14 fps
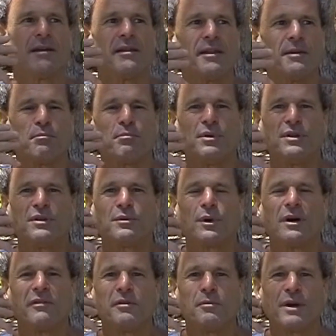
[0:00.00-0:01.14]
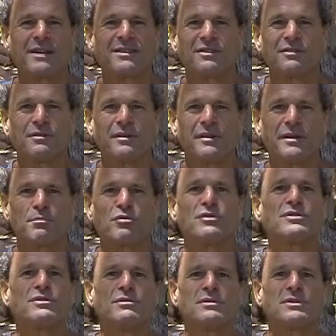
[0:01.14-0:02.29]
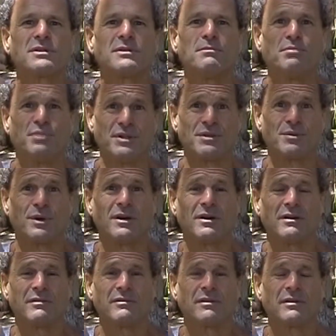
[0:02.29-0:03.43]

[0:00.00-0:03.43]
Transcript: that B12, the bacteria that produce B12